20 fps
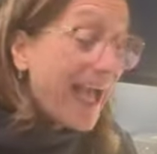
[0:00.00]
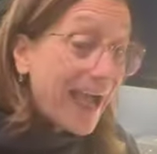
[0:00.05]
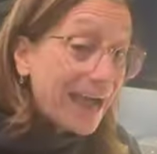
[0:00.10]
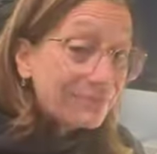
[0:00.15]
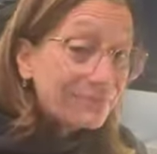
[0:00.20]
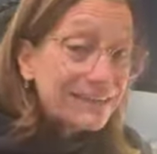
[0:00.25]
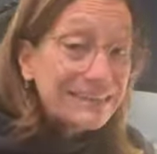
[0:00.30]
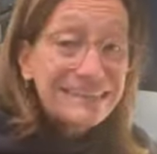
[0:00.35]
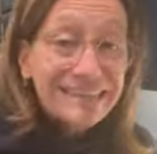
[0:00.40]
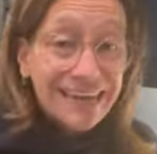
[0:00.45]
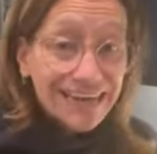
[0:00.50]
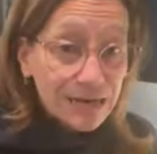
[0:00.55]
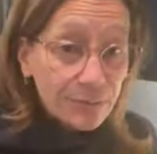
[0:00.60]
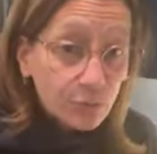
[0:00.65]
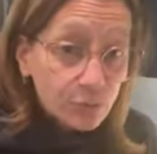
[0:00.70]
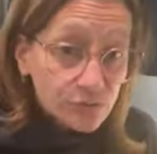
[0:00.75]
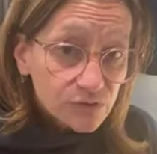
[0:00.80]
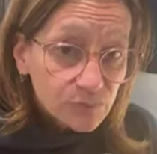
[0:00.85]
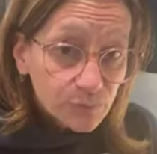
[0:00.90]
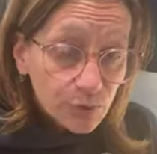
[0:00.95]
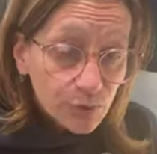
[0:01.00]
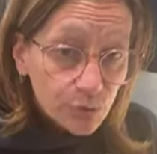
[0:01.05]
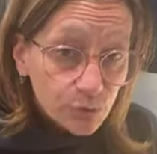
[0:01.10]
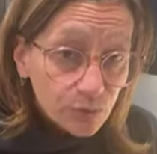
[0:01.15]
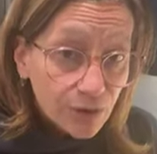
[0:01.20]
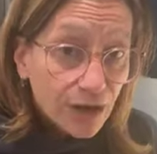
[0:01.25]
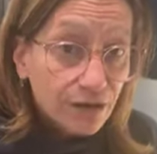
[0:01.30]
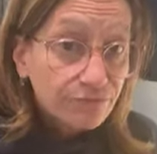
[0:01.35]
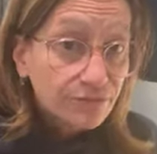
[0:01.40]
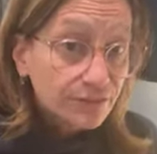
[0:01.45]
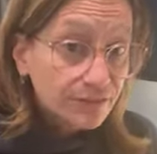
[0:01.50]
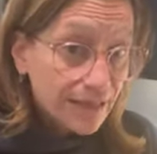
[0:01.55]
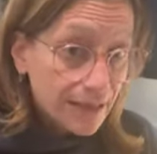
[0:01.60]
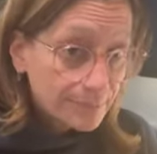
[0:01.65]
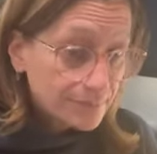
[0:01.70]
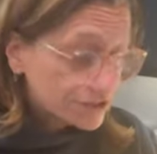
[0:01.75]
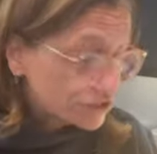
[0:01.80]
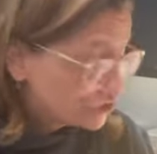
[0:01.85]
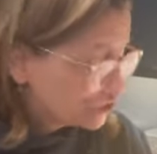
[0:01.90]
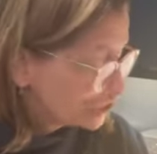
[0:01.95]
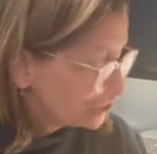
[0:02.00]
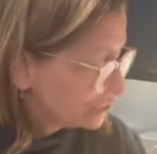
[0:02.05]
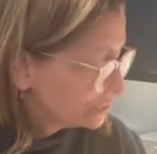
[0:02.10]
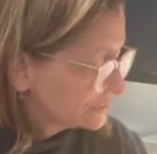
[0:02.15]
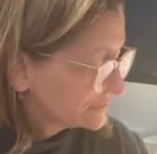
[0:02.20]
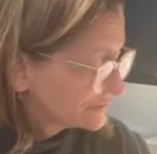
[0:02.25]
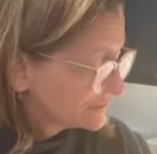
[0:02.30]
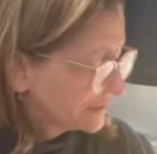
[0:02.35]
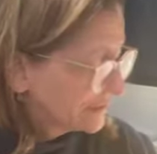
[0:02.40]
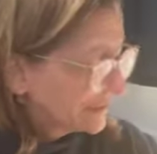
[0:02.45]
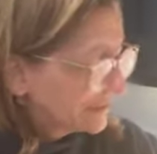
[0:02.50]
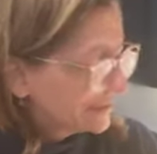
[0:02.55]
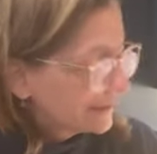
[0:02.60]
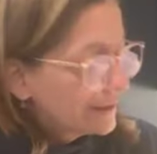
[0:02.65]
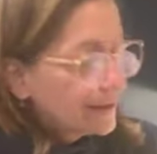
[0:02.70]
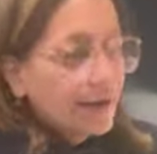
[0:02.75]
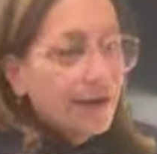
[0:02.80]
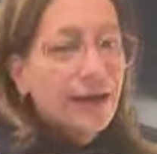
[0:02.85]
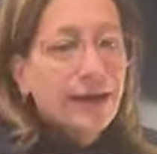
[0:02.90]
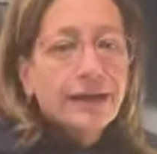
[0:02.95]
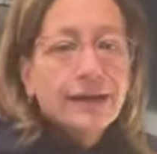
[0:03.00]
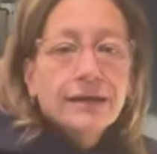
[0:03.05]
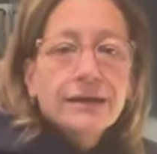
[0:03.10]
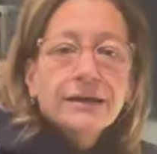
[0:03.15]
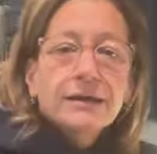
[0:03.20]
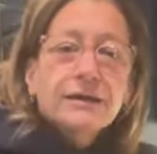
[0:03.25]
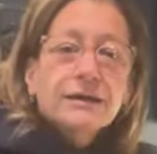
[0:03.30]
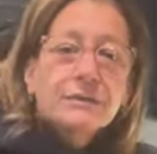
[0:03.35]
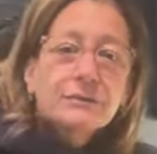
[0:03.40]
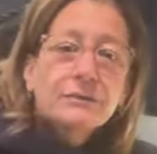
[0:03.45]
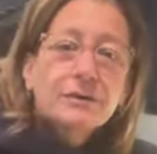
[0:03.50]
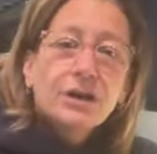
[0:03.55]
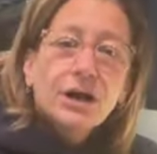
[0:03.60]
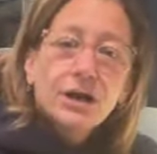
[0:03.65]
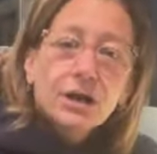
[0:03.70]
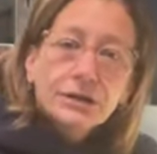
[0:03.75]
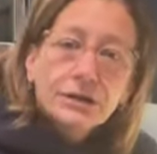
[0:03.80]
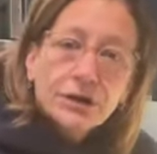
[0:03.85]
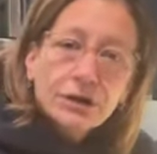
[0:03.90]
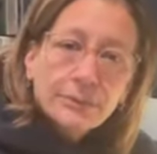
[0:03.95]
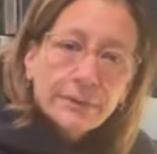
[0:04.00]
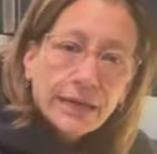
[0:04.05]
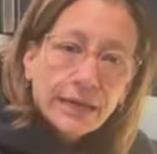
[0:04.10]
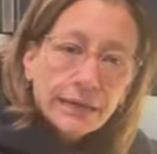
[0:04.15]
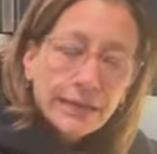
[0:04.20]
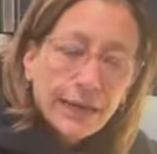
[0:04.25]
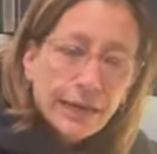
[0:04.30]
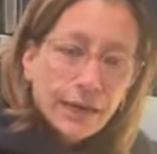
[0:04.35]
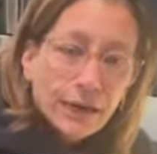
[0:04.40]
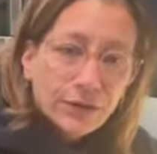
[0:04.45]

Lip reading: half a tablespoon of lemon juice. Y'all know by